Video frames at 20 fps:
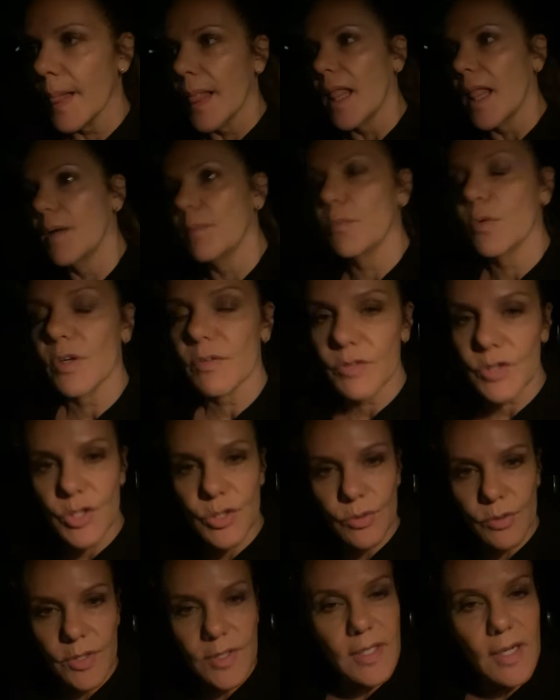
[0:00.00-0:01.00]
I'm more of a
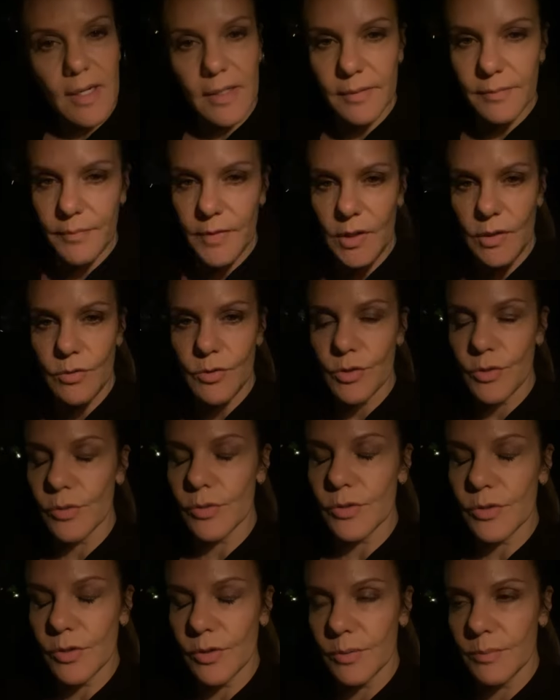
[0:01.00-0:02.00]

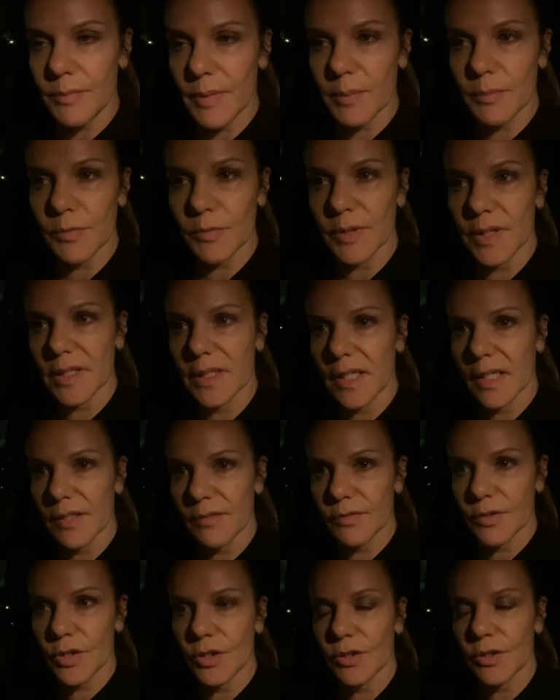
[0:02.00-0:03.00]
short-term memory kind of
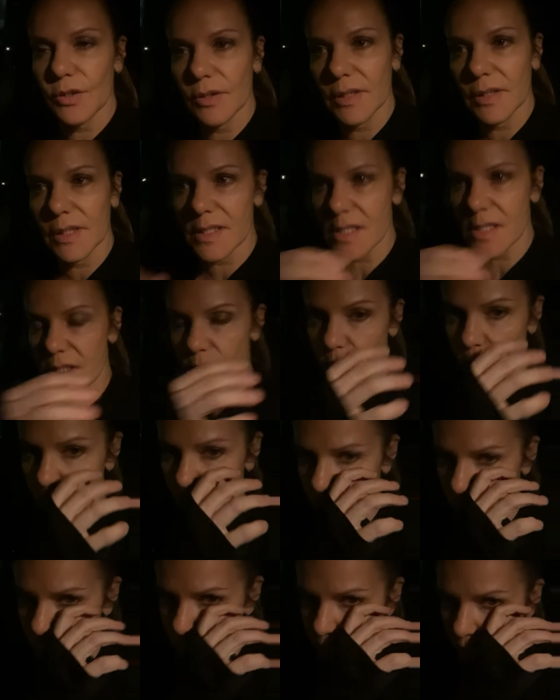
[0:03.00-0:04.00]
a girl. And
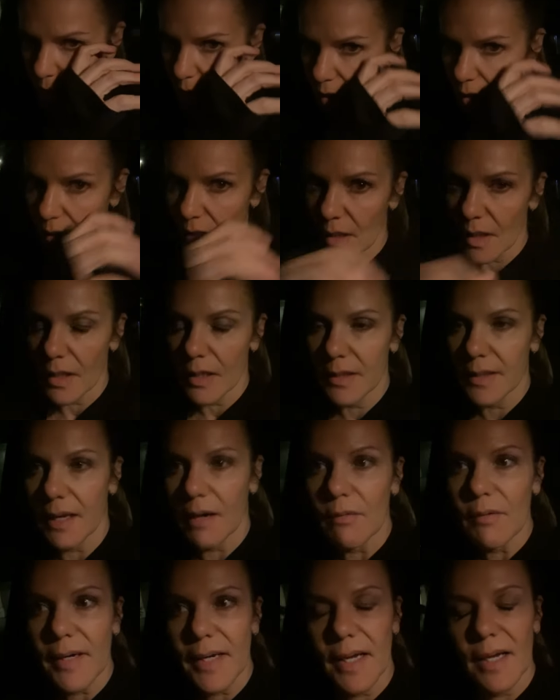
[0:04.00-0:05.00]
so
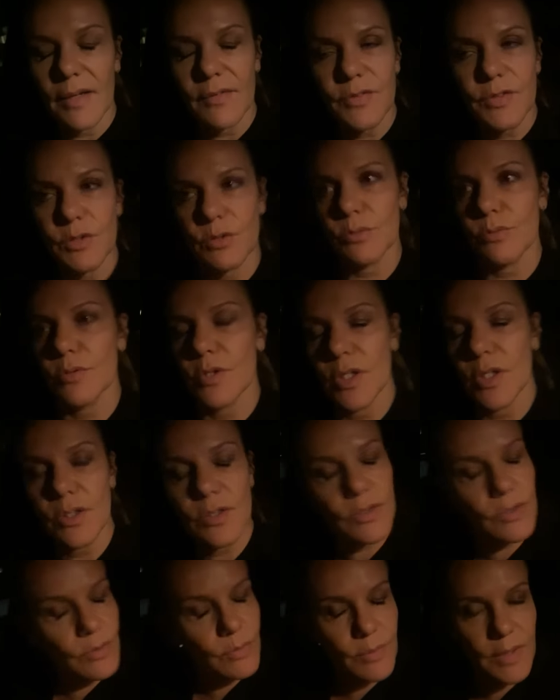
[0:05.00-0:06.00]
now I have to
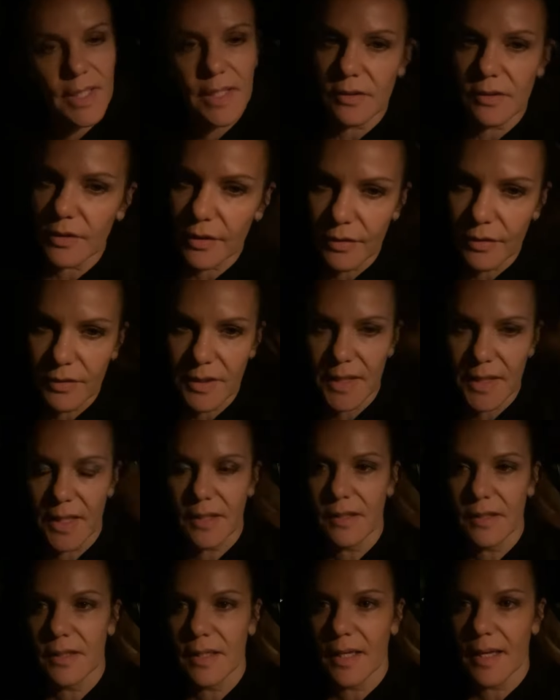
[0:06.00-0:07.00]
undo what I learned
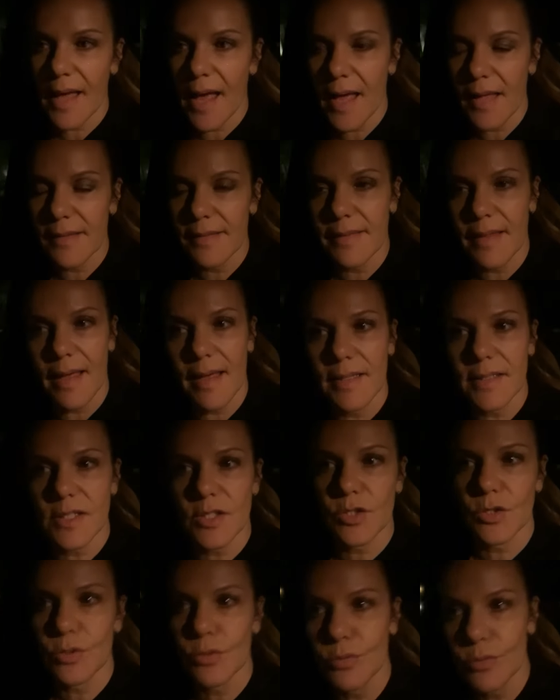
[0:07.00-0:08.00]
and add that
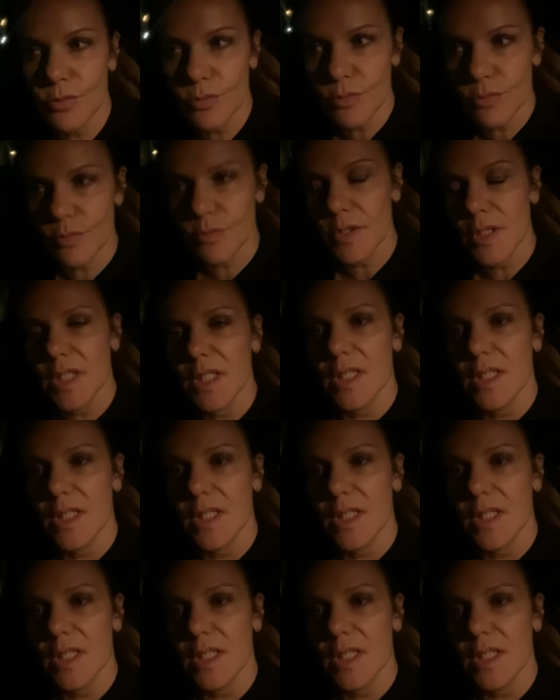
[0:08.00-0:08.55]
to.